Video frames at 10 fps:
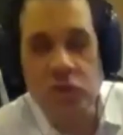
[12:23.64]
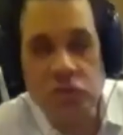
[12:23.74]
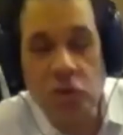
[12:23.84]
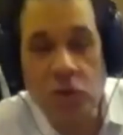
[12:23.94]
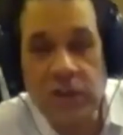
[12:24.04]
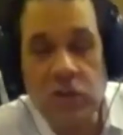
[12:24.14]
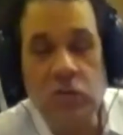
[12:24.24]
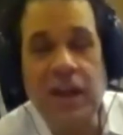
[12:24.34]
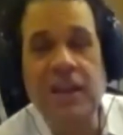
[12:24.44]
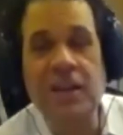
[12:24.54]
so that you
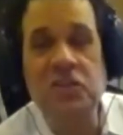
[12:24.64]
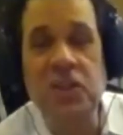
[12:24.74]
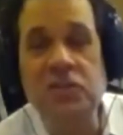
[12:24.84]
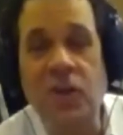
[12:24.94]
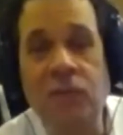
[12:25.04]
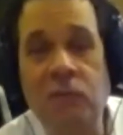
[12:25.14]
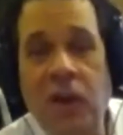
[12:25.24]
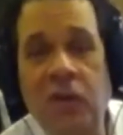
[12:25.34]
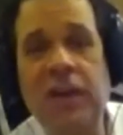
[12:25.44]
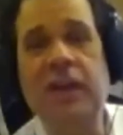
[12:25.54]
get that sense of
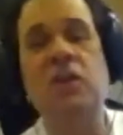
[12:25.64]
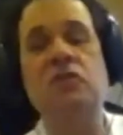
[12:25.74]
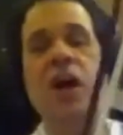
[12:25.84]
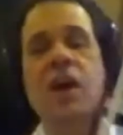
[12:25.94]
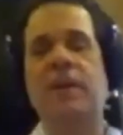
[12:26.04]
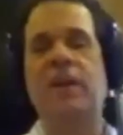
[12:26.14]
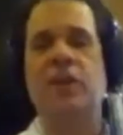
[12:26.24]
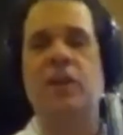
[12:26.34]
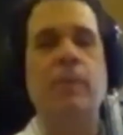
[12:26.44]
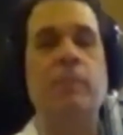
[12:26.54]
varying the timing a
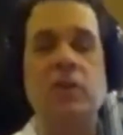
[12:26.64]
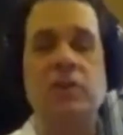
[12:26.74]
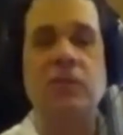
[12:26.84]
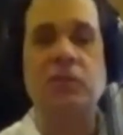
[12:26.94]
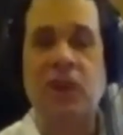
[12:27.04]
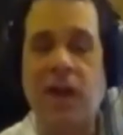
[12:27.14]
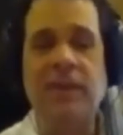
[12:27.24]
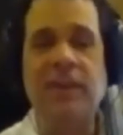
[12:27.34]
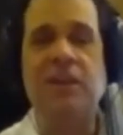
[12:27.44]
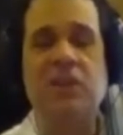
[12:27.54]
little bit. Because if the
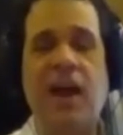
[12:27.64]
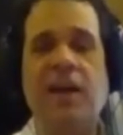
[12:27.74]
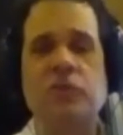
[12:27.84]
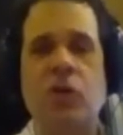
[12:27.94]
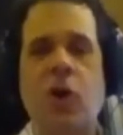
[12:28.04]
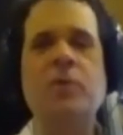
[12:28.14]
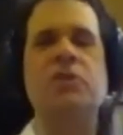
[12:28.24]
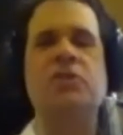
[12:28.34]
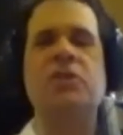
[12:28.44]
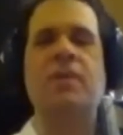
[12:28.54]
timing and the attacks are always
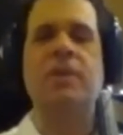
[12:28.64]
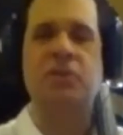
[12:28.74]
the same, then